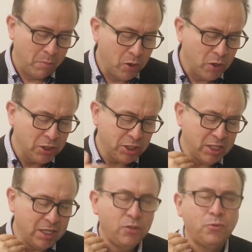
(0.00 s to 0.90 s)

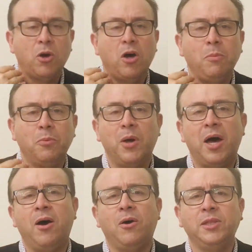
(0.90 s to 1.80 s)
Mercy drop
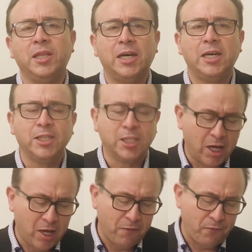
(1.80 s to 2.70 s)
round us
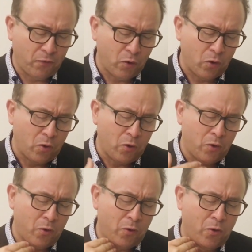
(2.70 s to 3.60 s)
are
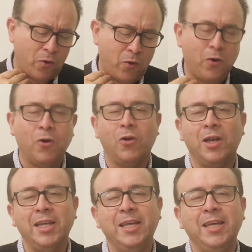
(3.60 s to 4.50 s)

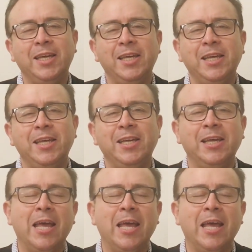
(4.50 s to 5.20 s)
falling,